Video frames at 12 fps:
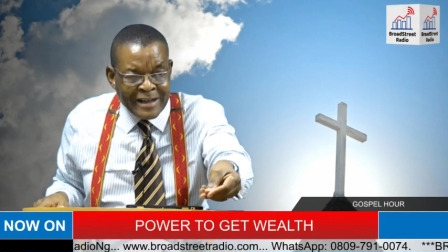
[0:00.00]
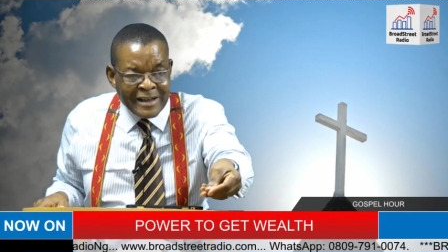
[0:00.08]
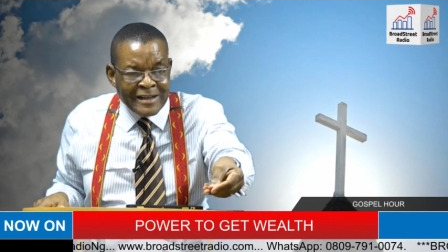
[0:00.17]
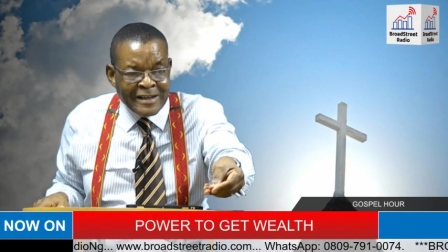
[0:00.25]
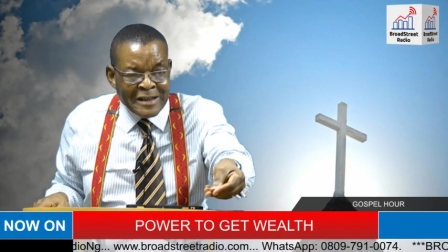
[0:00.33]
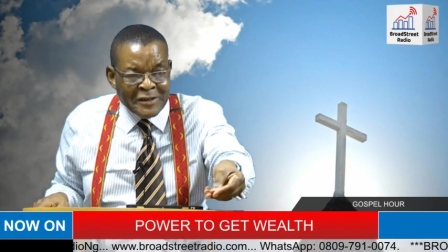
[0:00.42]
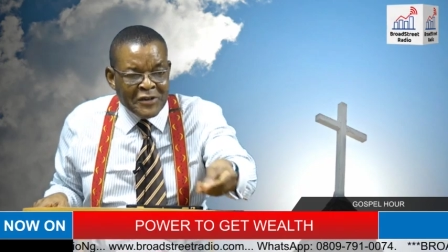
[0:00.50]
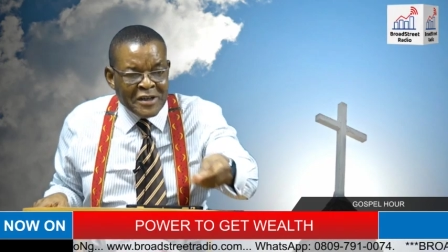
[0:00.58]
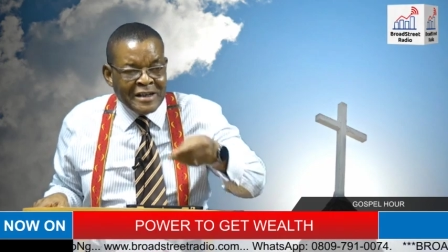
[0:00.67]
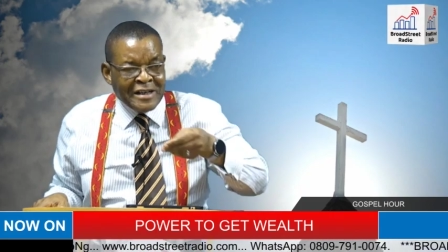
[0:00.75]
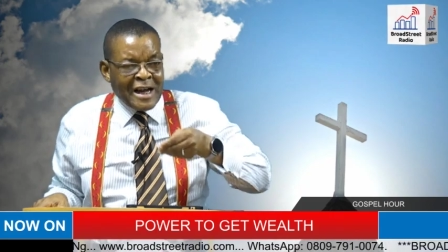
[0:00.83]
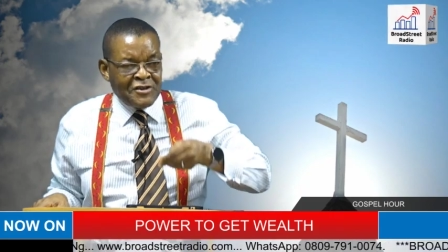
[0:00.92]
even
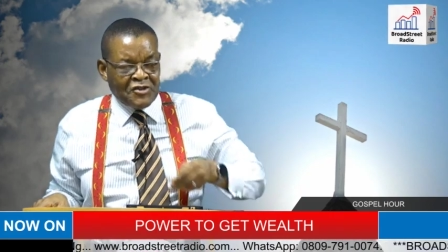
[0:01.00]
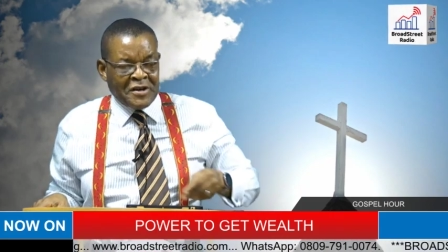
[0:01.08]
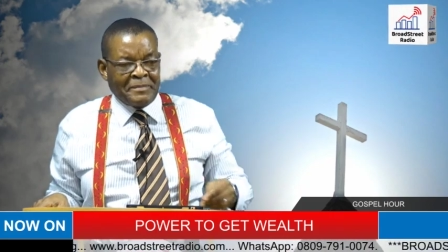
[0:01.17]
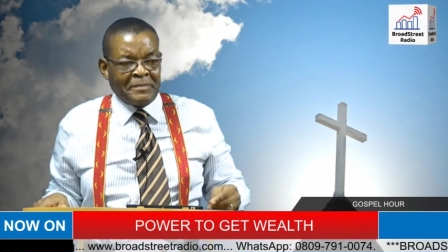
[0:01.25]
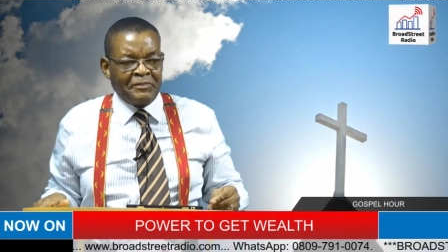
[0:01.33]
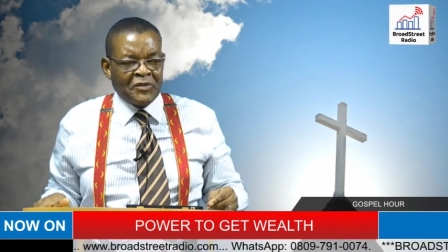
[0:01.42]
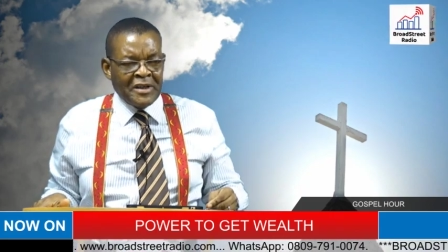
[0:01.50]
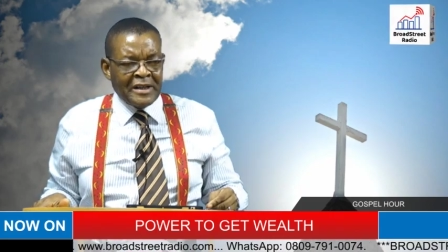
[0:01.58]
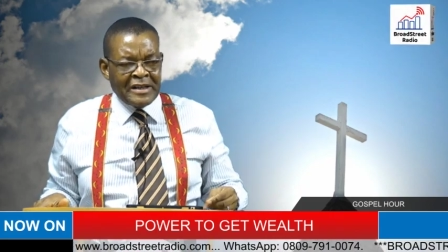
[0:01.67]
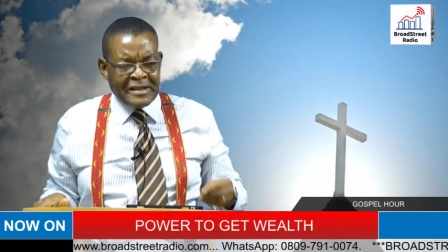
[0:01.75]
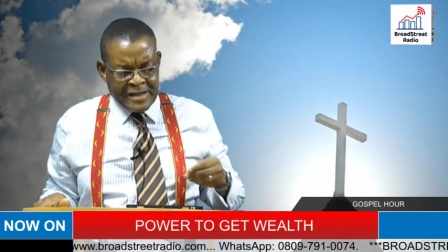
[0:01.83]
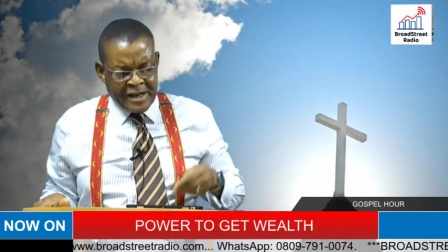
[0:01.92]
in that dream.
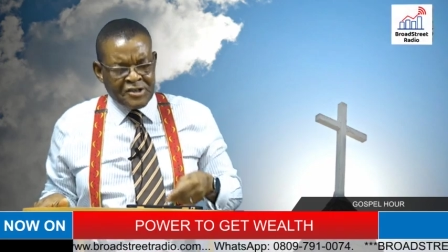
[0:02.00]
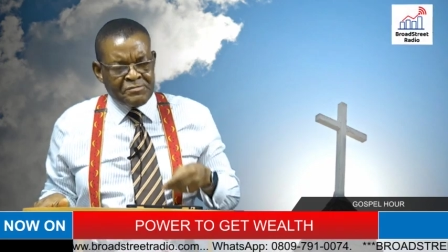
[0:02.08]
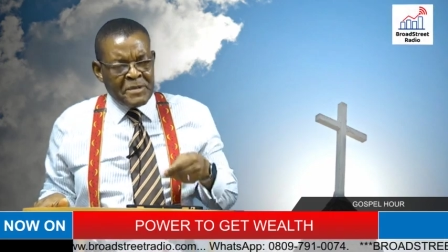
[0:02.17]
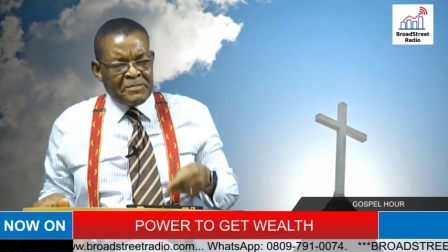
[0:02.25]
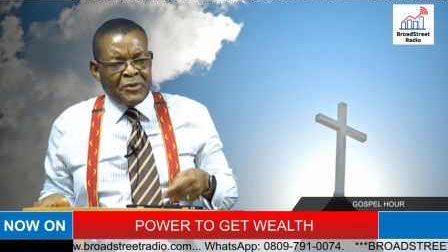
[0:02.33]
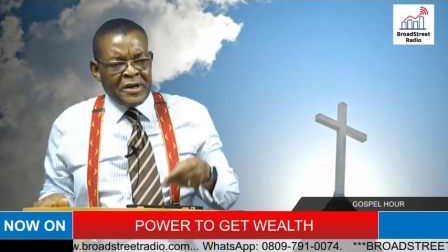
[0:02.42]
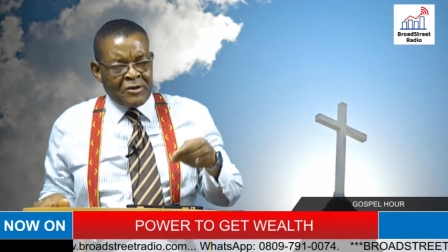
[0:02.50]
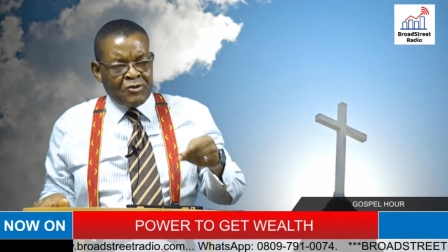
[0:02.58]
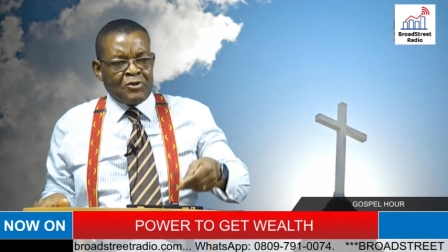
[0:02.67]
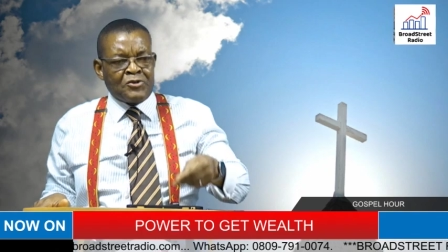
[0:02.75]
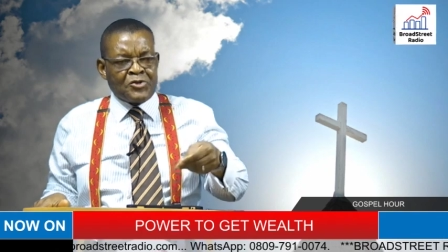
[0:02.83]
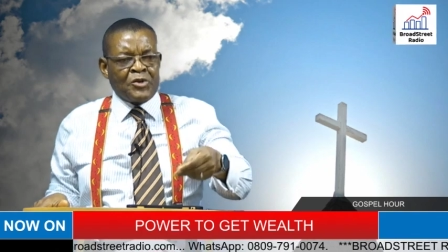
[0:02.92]
It takes people in
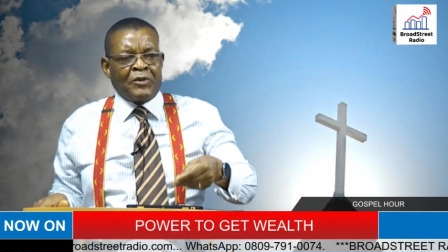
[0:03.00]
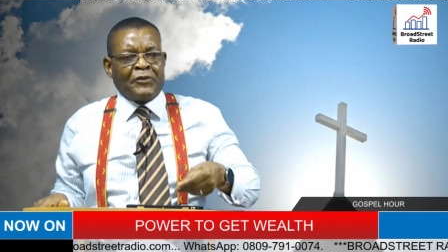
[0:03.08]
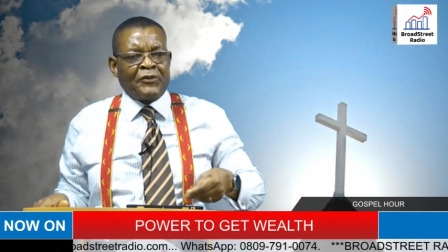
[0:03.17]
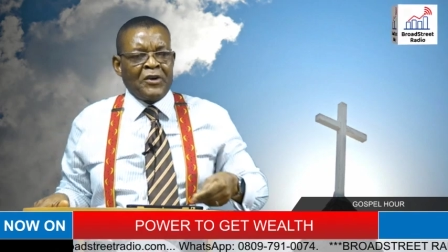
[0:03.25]
control of